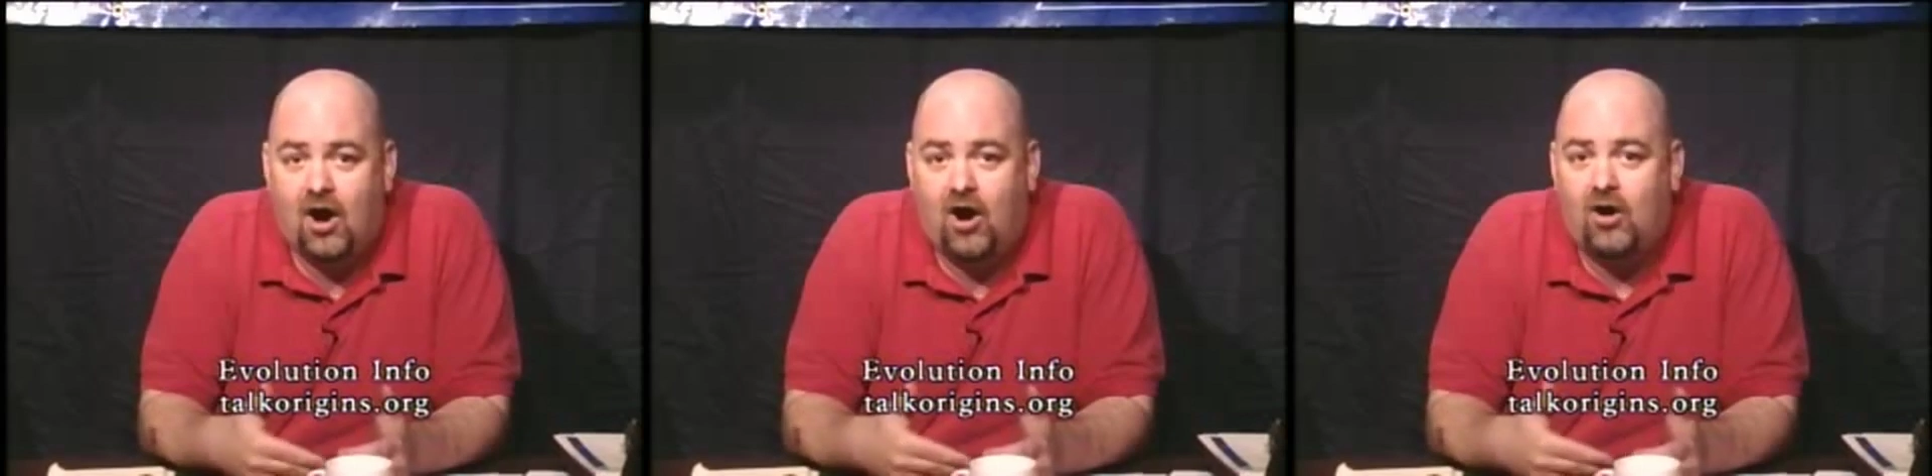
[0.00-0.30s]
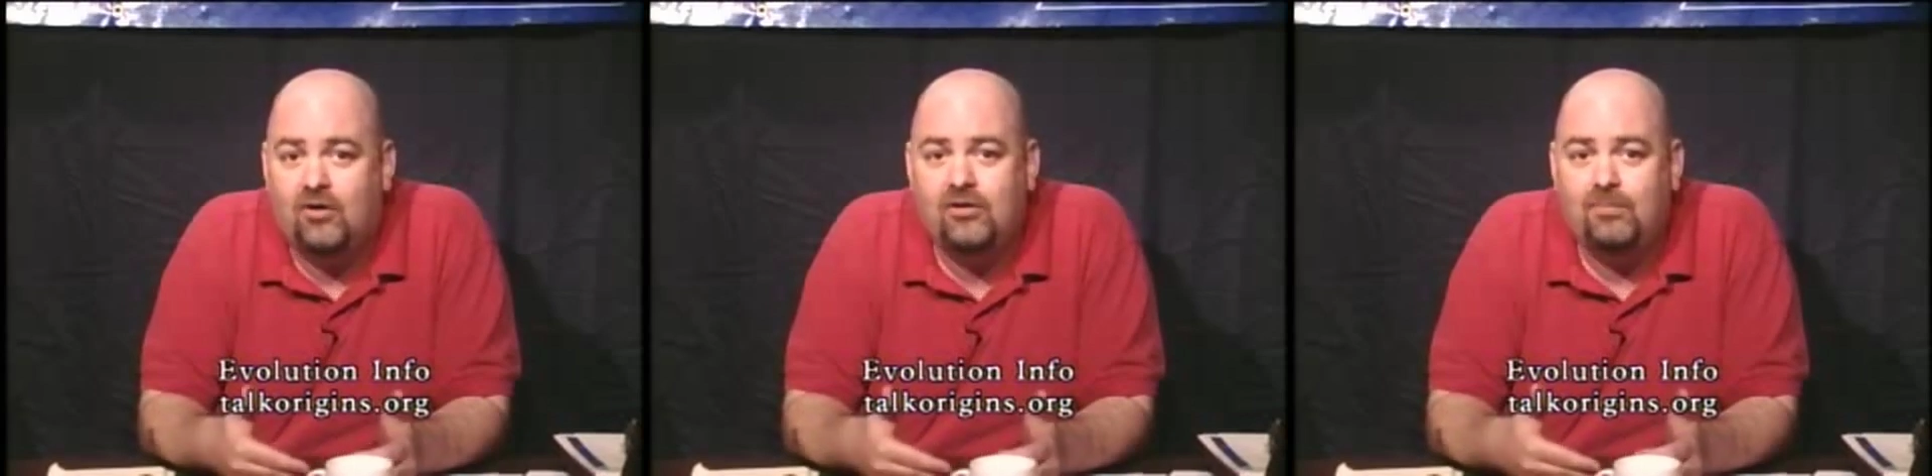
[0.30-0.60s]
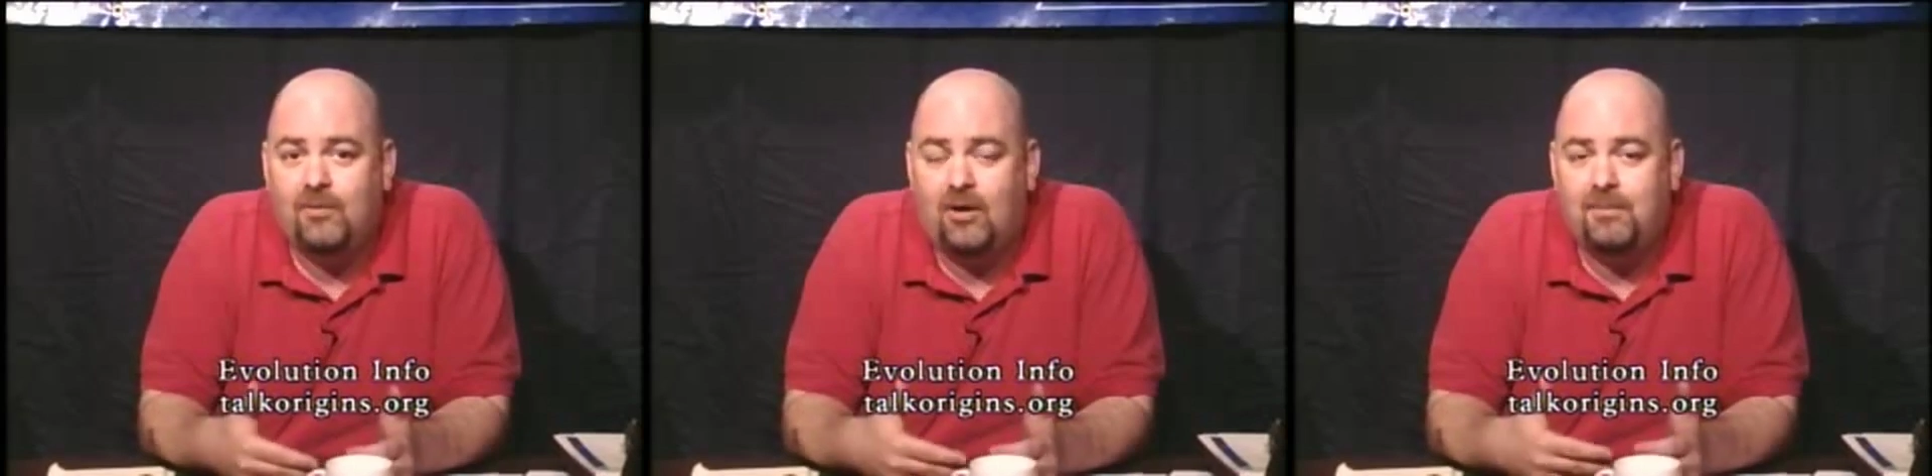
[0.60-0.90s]

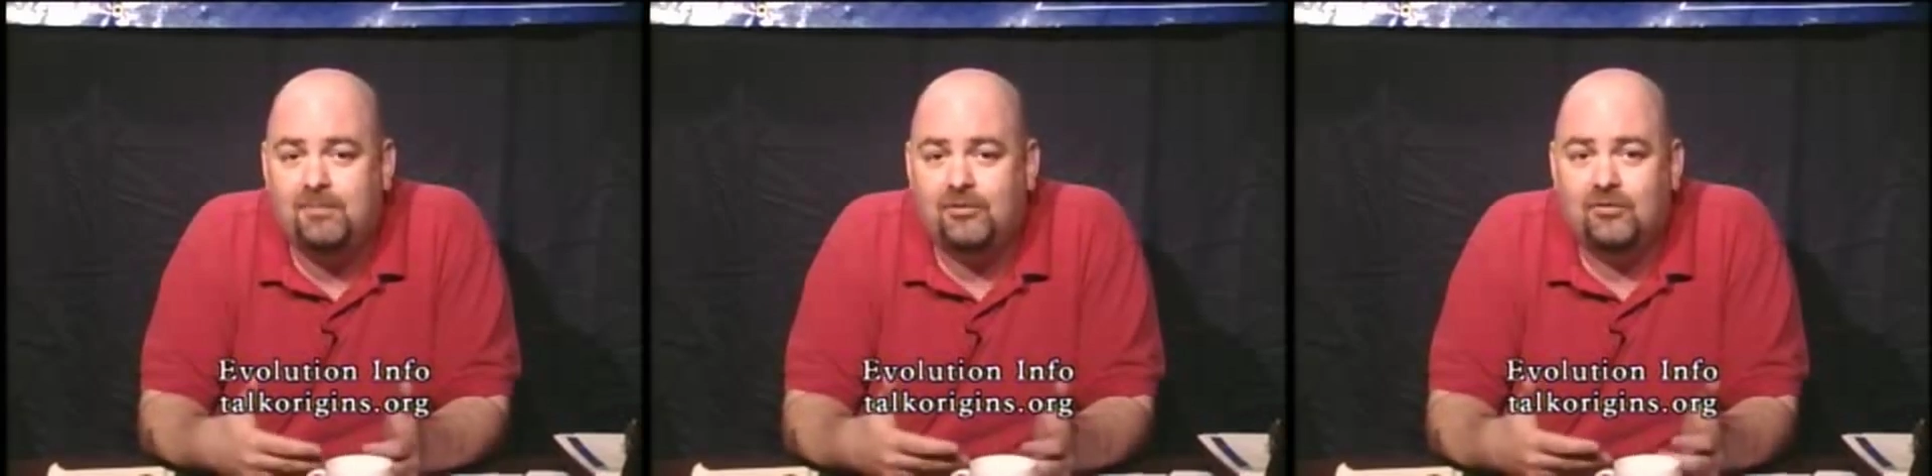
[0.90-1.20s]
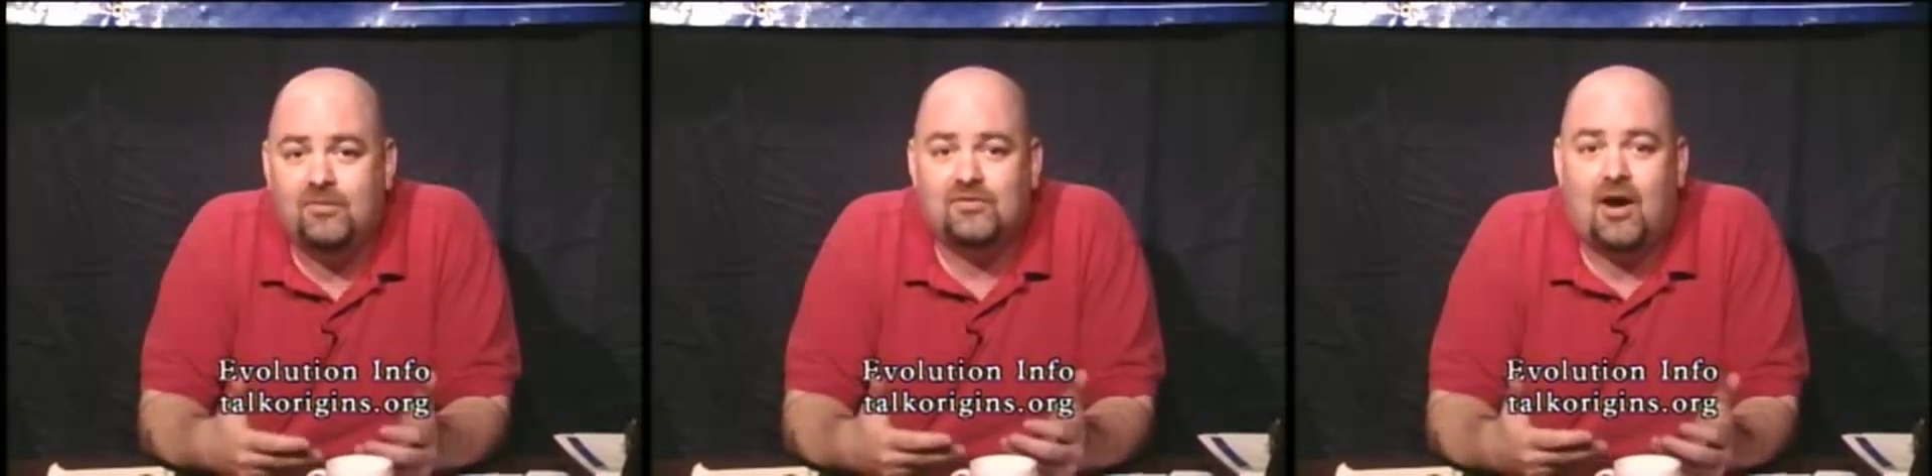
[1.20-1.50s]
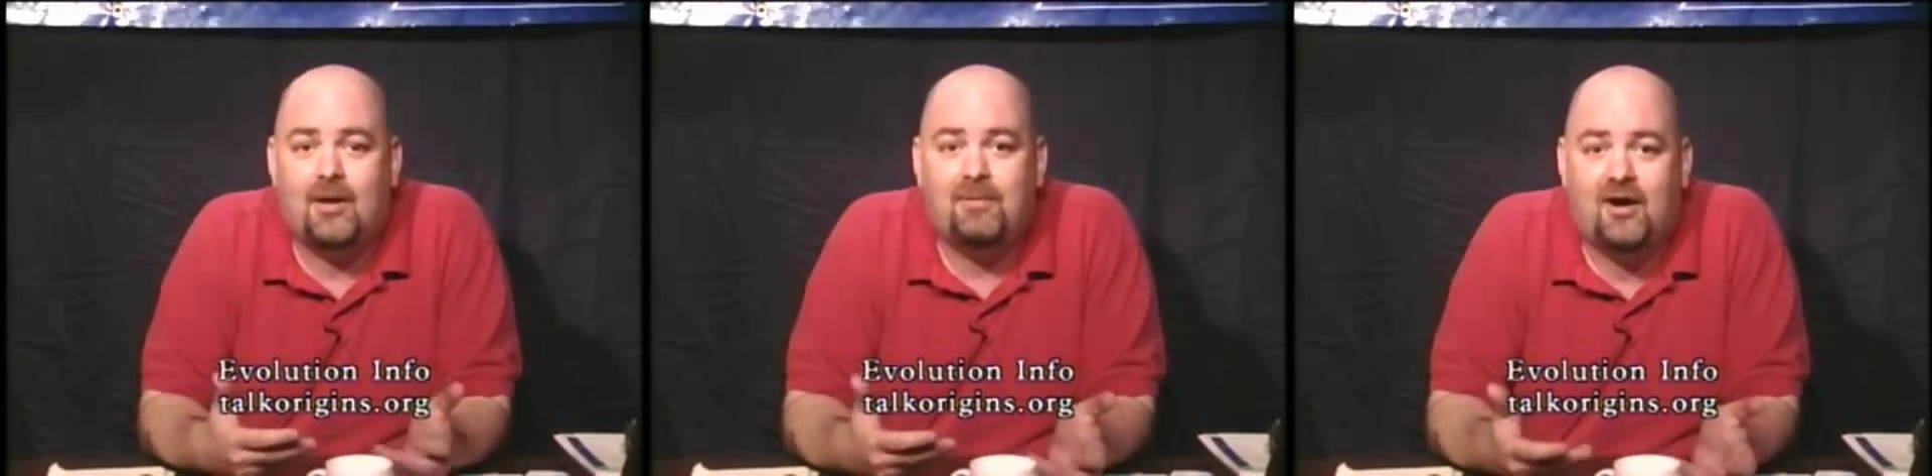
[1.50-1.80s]
All people do is
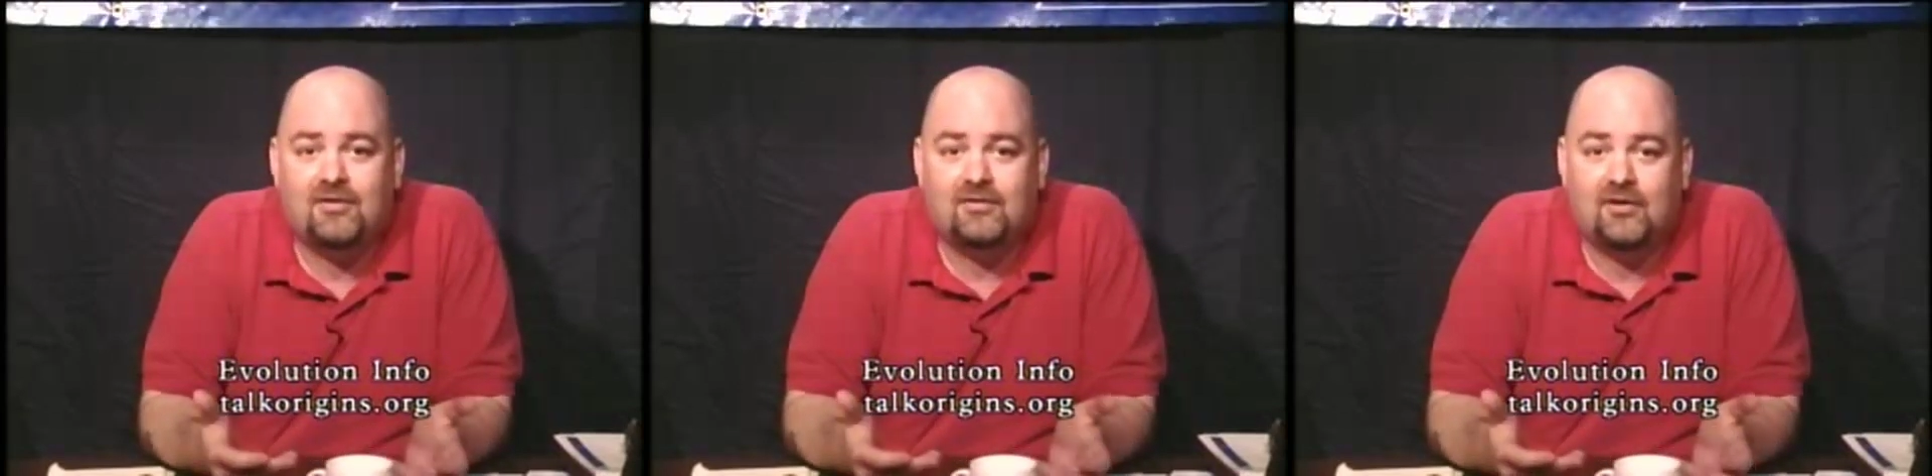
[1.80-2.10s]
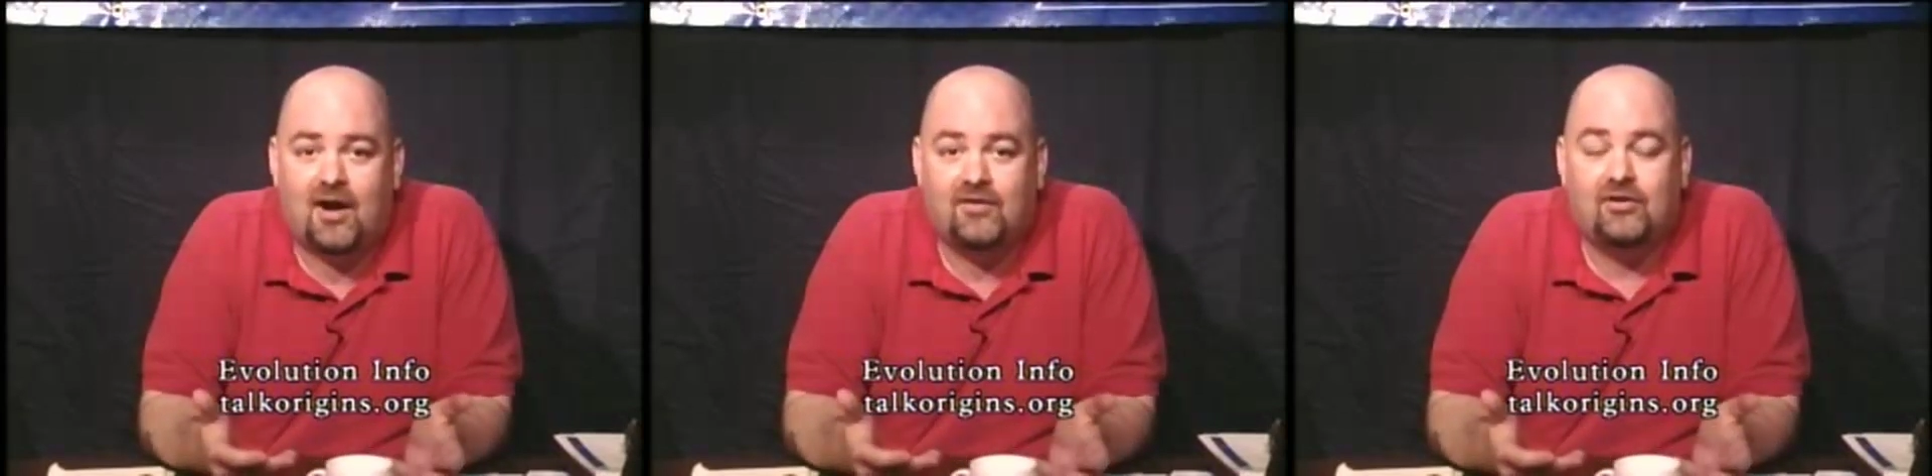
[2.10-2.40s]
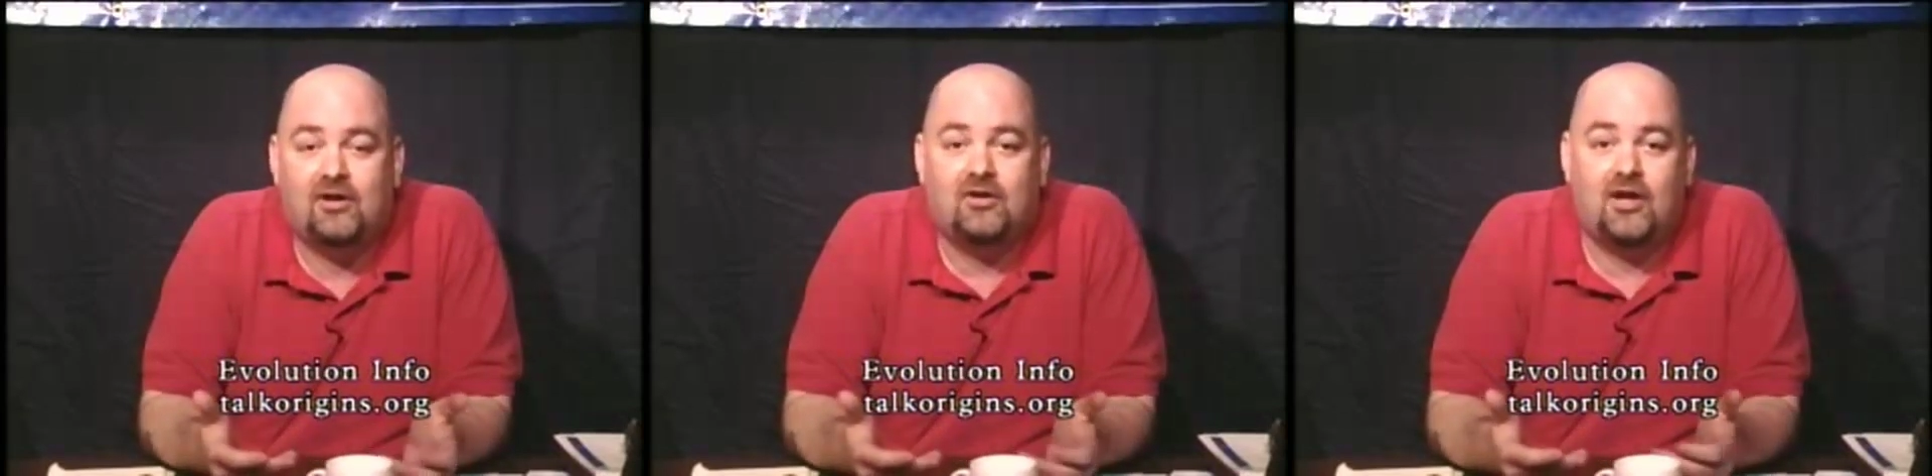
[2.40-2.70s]

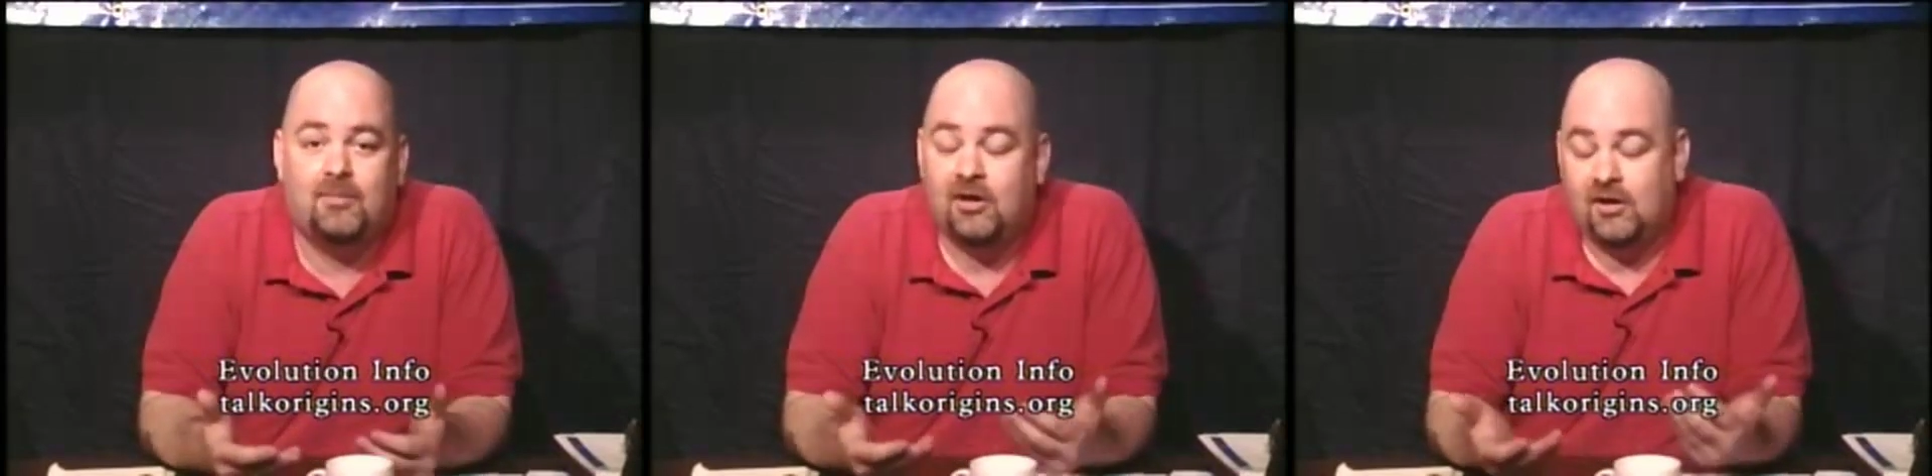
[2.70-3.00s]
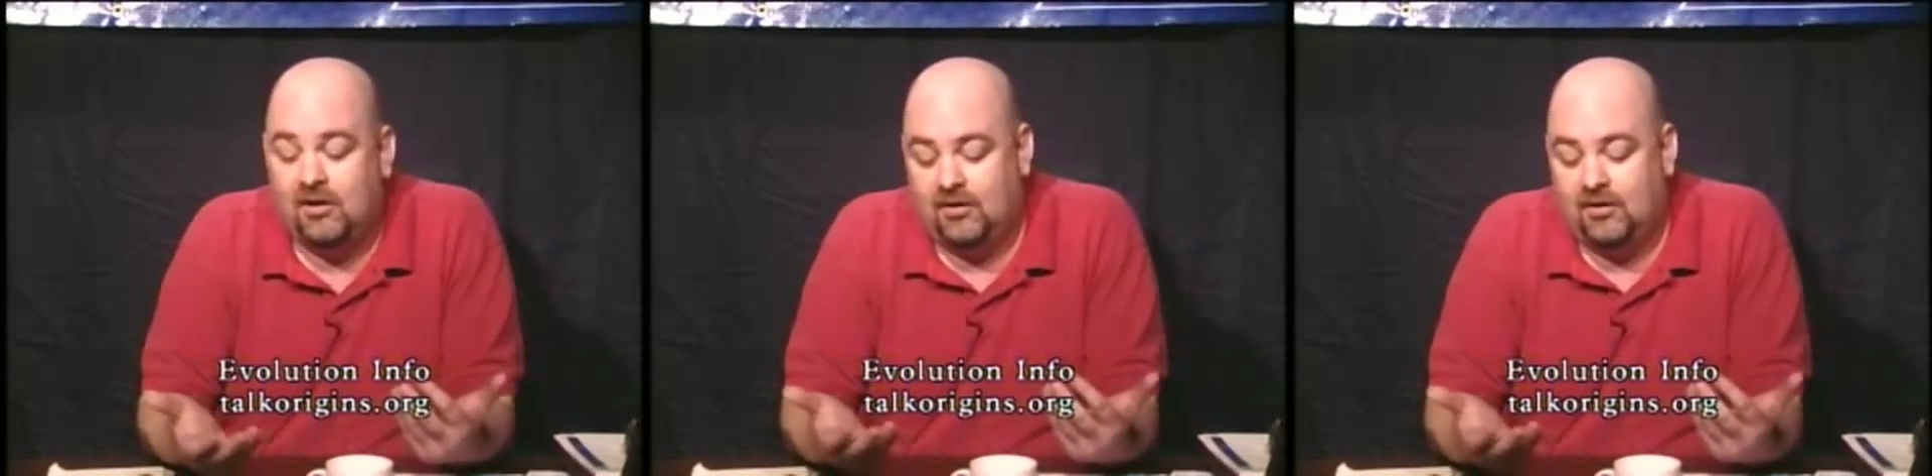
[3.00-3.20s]
hypothesize and claim